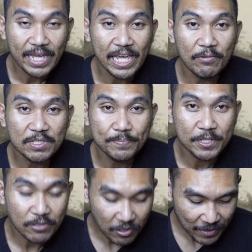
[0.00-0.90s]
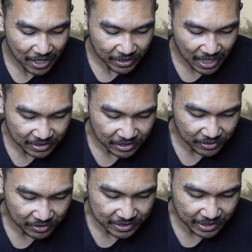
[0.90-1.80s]
It was built around
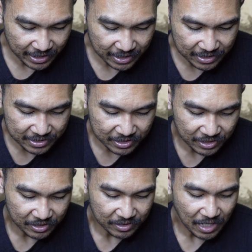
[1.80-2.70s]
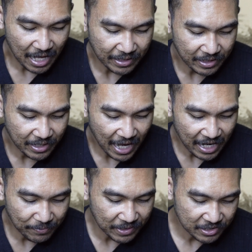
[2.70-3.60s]
1906. Under the
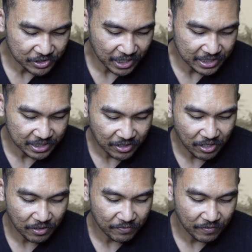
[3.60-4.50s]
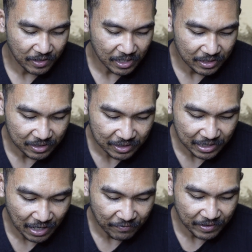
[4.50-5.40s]
administration of
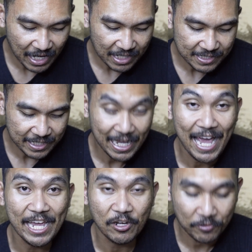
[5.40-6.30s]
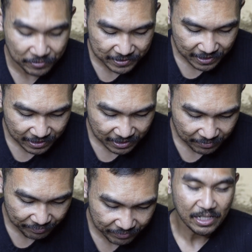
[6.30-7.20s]
Governor C.A. Cruson.
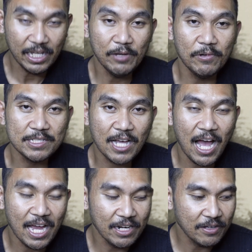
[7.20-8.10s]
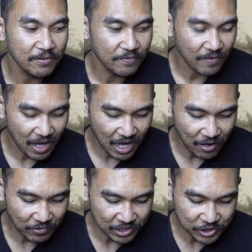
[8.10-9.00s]
It was kind of a
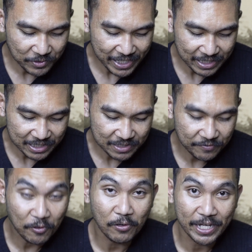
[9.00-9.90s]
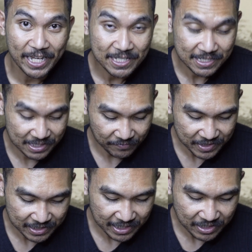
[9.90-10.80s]
retreat for guests
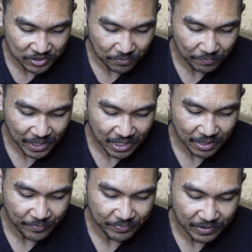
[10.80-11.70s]
visiting Soppeng,